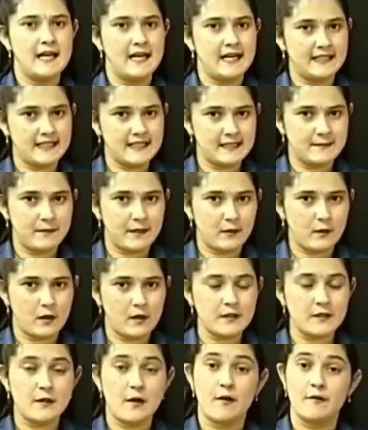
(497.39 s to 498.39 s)
It is
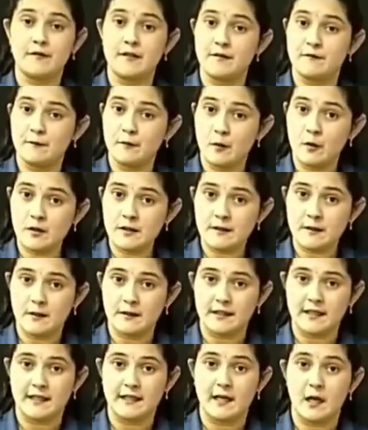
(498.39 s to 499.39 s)
because of the force
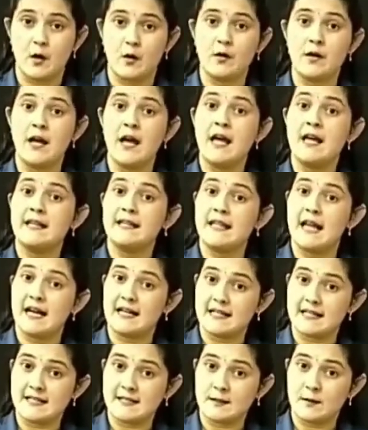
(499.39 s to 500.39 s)
on the ground
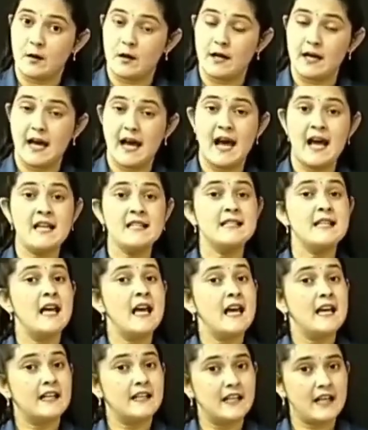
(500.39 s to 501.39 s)
that is called
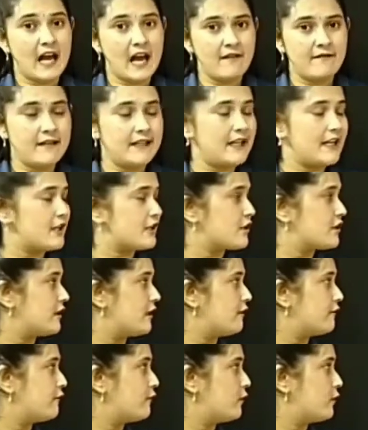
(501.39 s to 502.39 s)
as
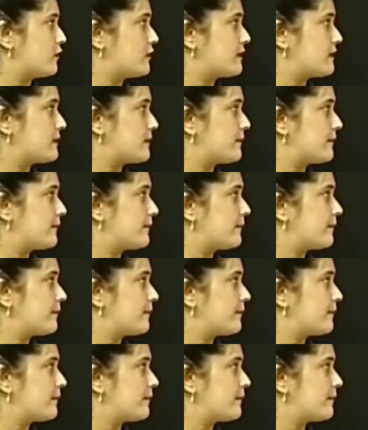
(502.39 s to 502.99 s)
gravitational force.